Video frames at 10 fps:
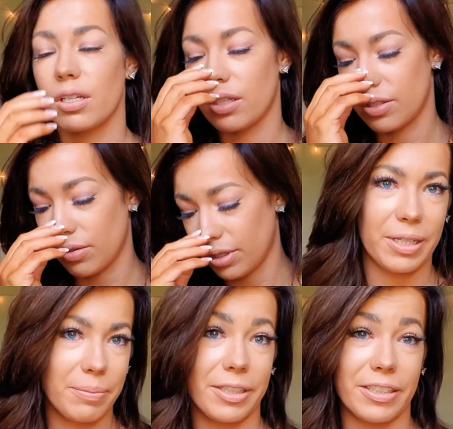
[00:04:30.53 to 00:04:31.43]
So a
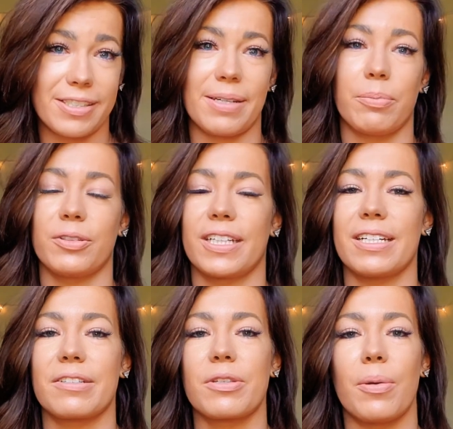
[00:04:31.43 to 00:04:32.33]
peanut butter example
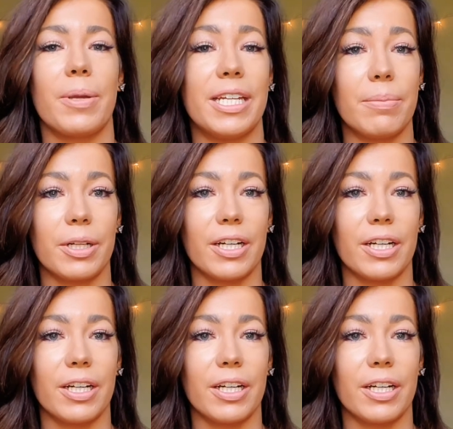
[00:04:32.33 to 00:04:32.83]
again. So peanut butter